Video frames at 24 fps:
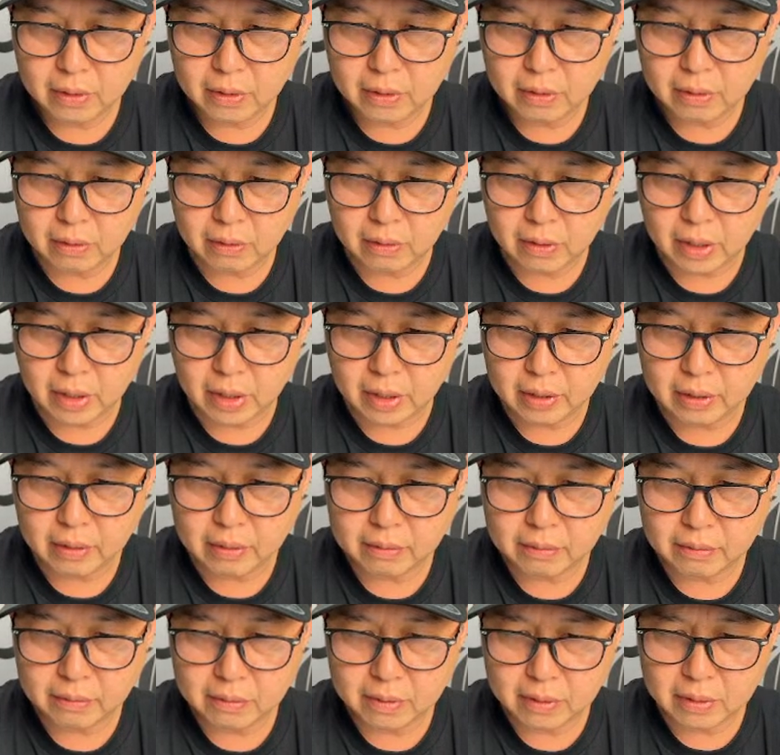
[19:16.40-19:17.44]
Okay,
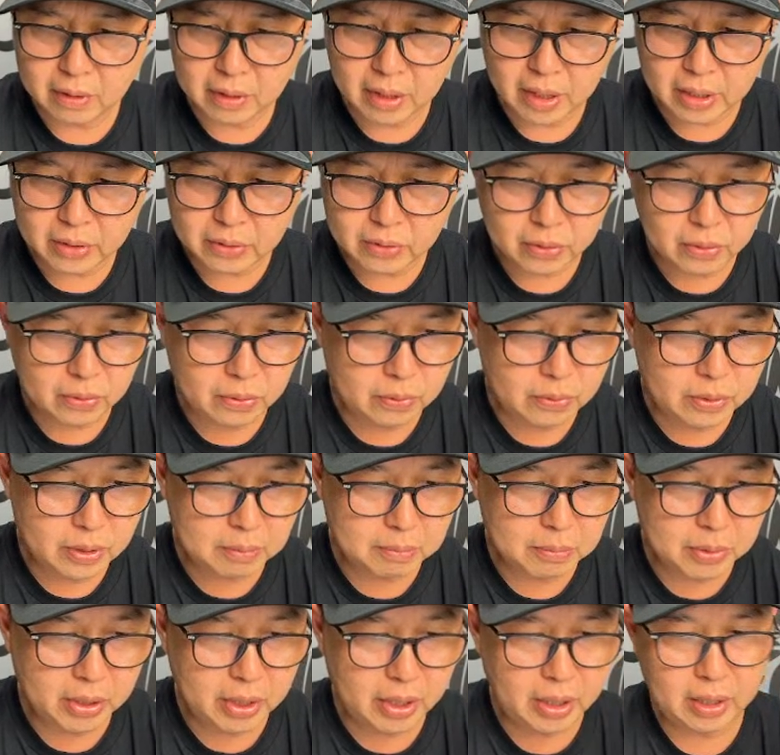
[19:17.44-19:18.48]
Gazo,
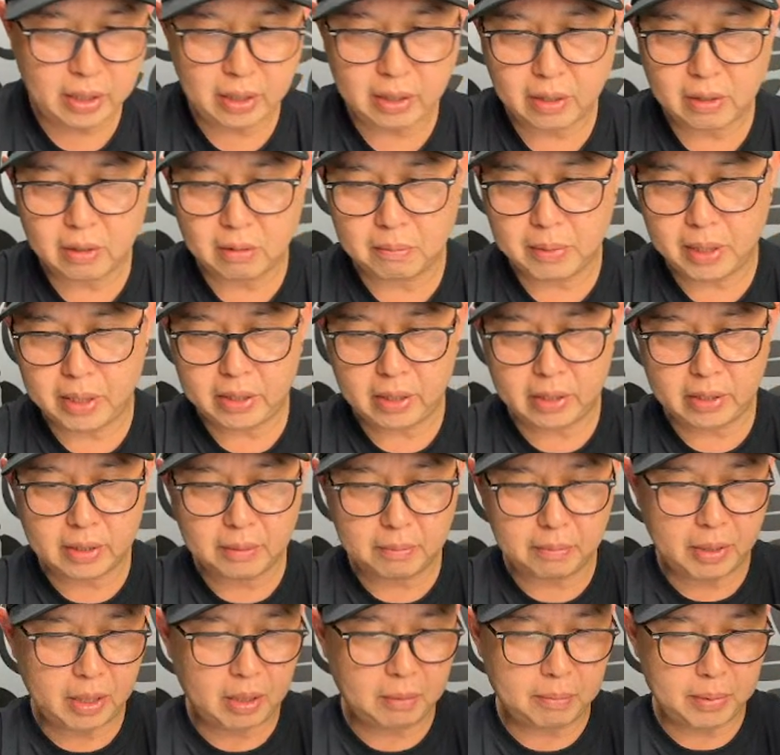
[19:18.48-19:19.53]
somebody commented
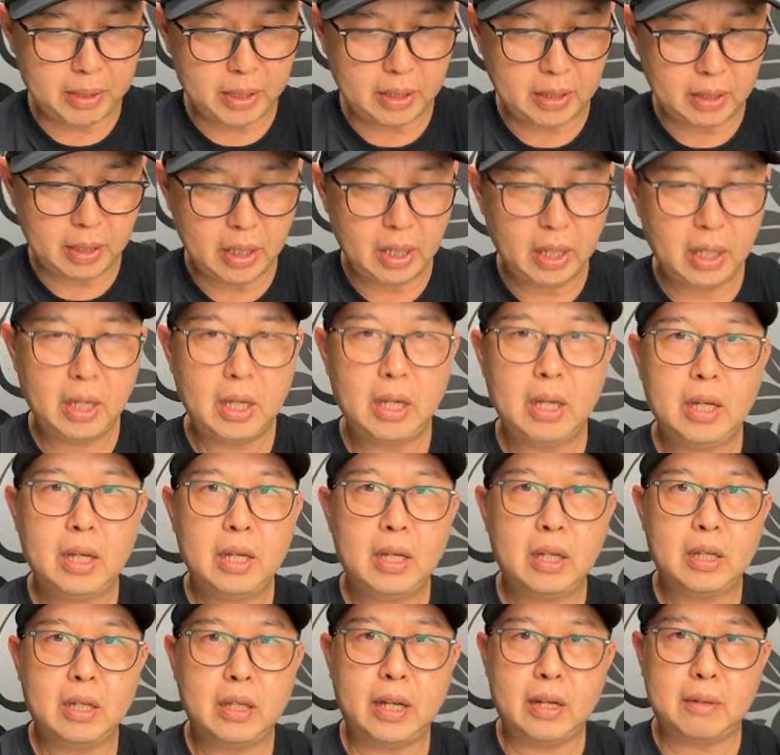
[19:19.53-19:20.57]
something, but
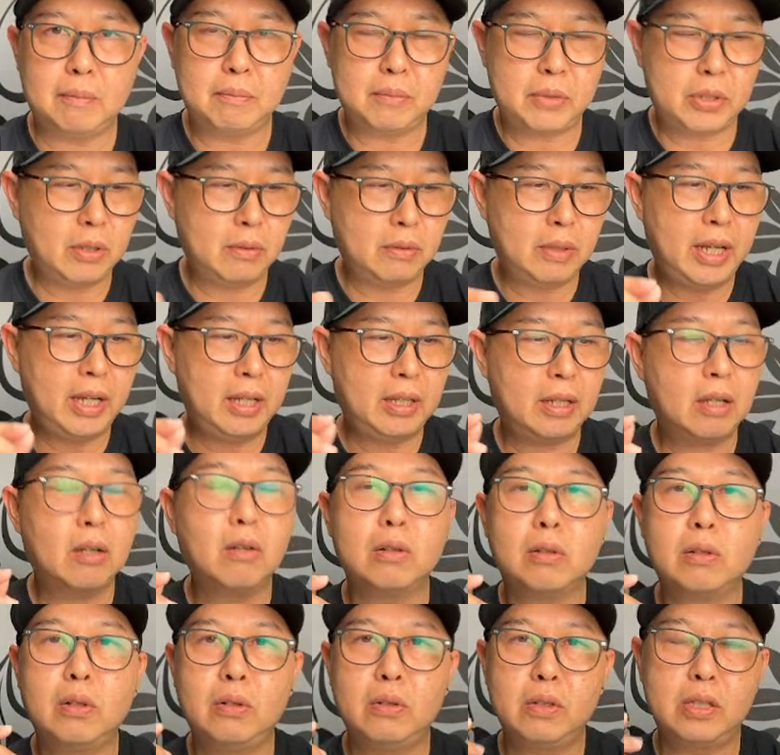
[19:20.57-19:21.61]
yeah, so that
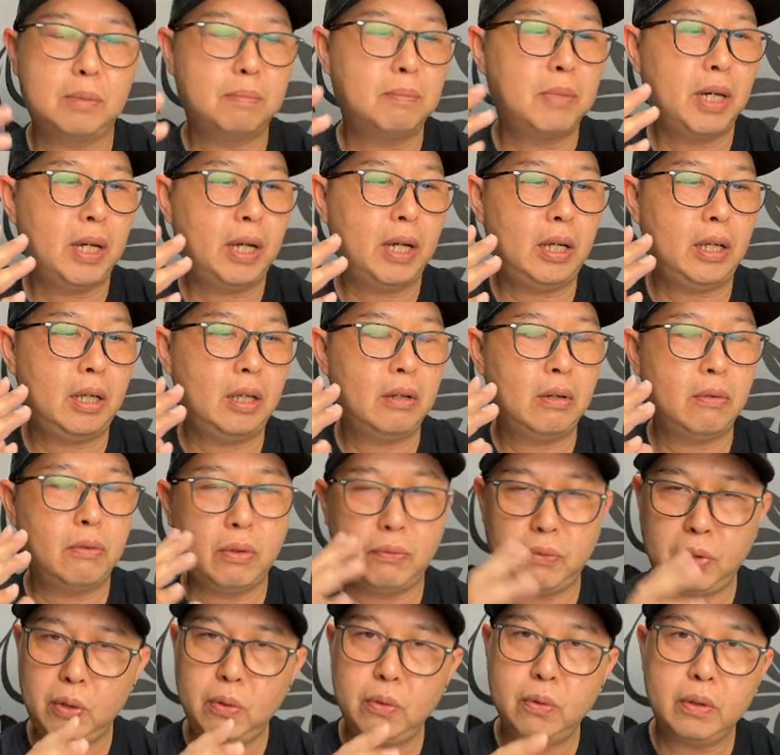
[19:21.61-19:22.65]
concludes my
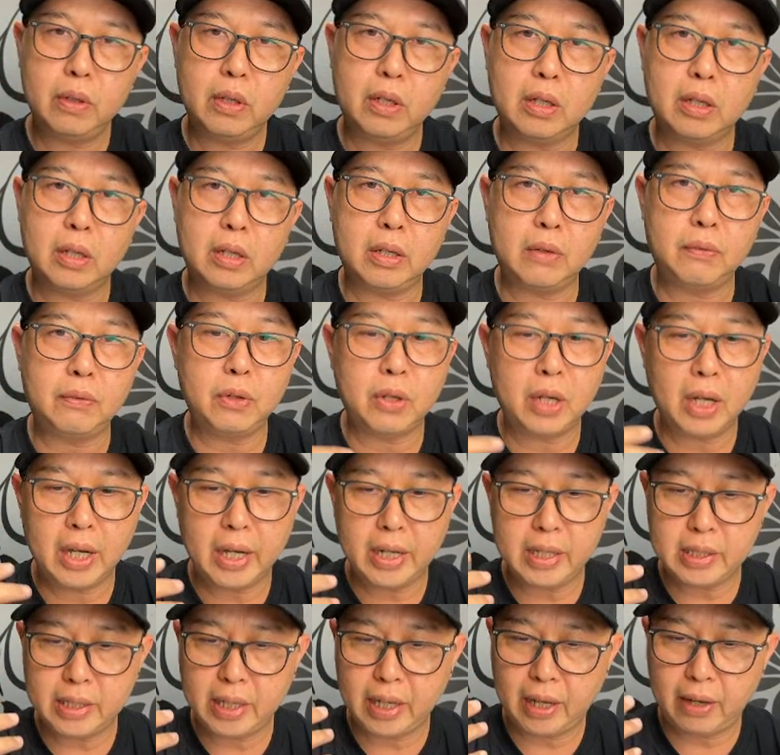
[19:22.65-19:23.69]
review. If you
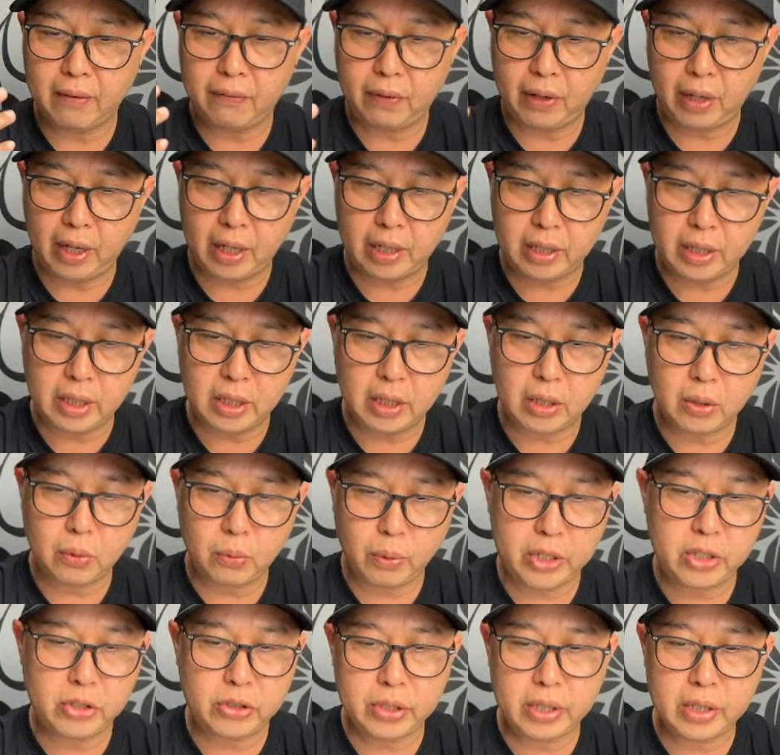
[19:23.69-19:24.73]
guys have any
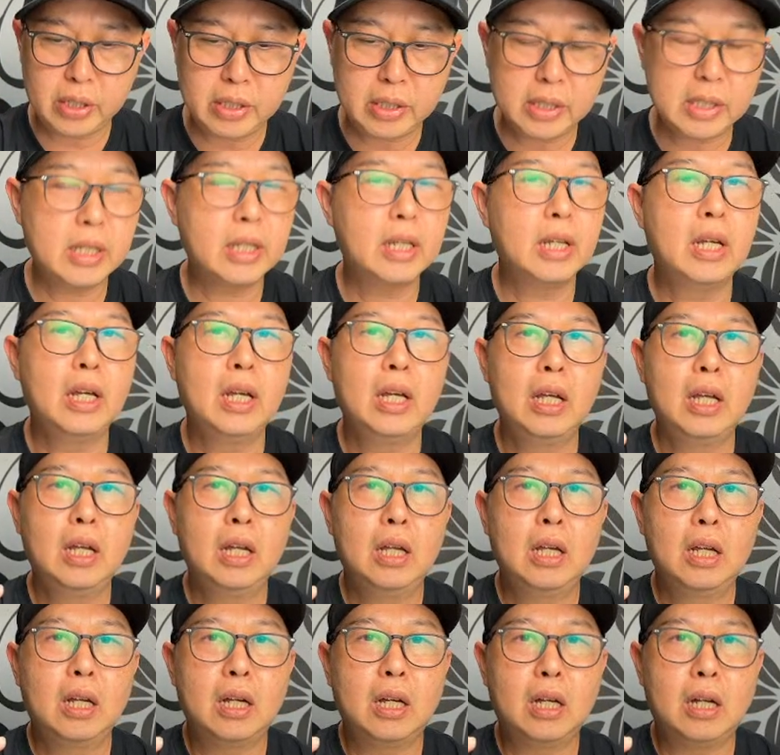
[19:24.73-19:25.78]
questions
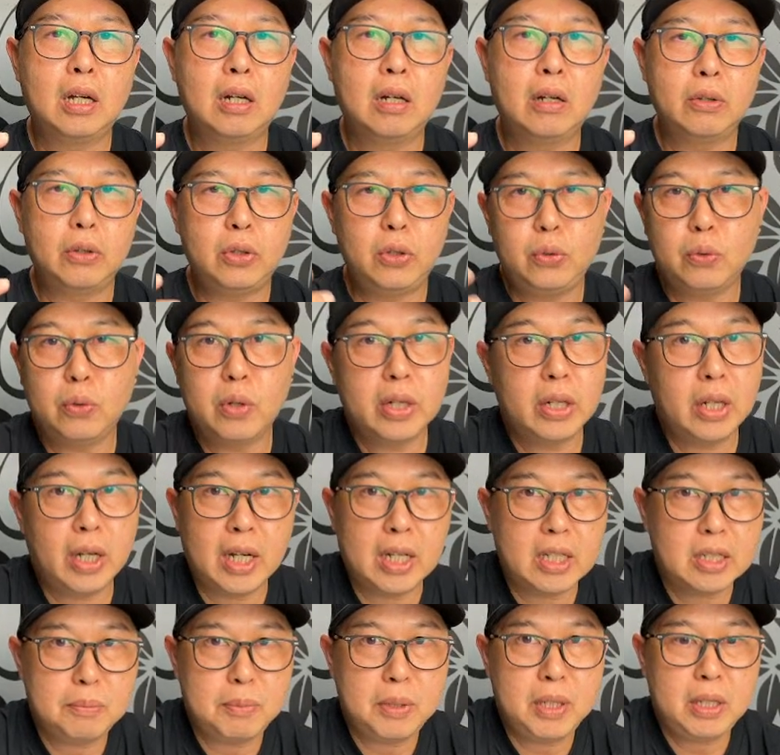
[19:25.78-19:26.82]
you want to
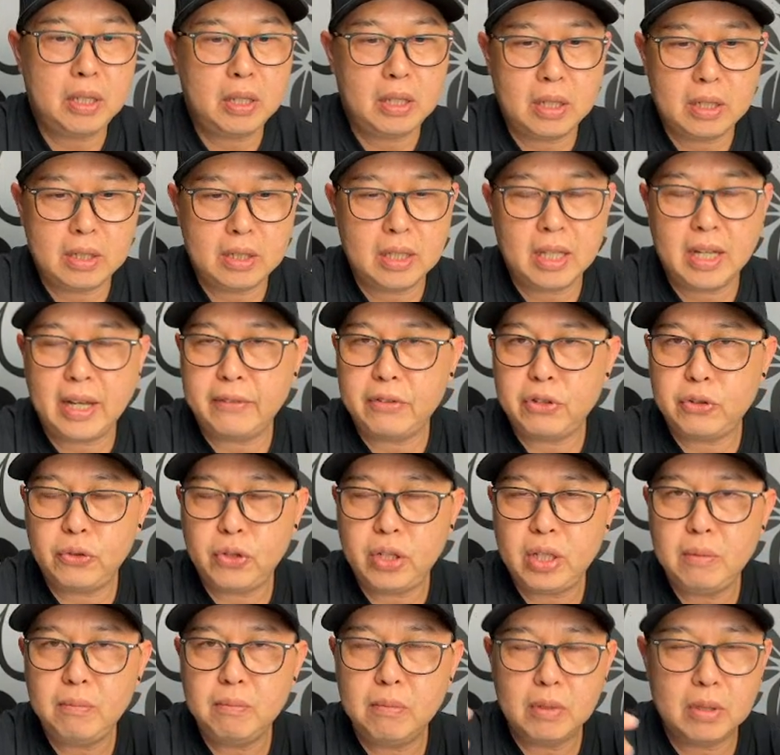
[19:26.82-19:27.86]
ask me in this live
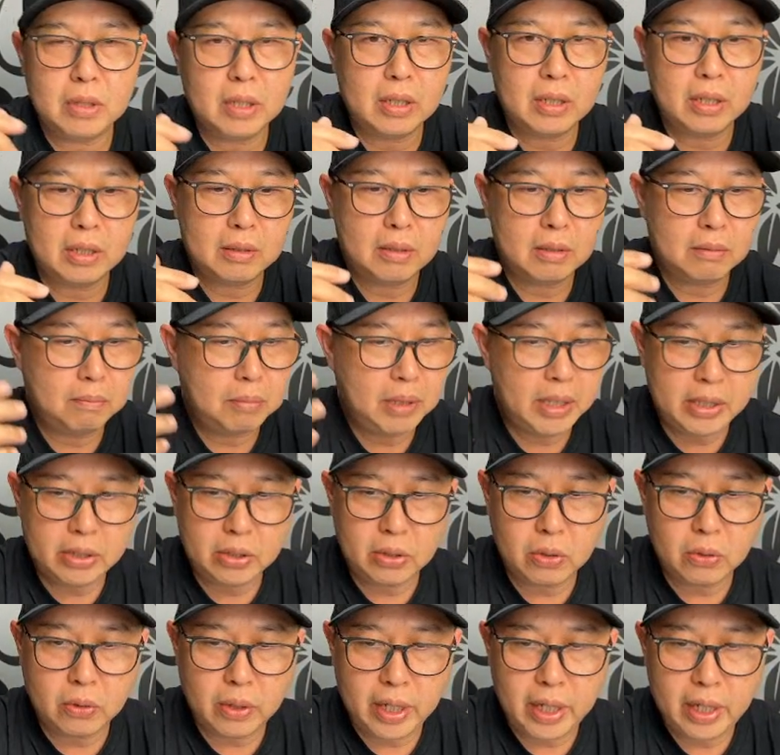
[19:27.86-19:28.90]
stream, please
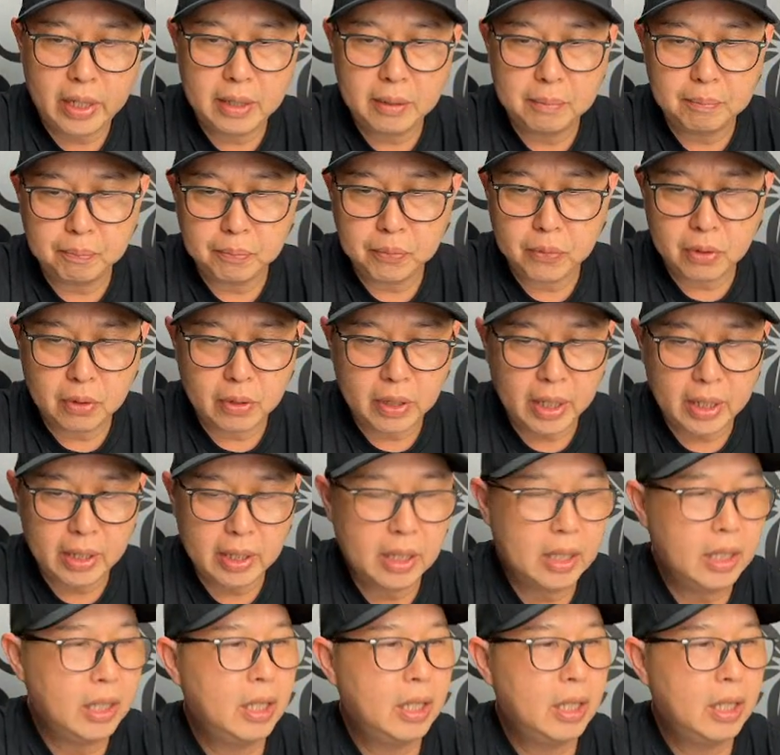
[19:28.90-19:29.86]
go ahead, all right?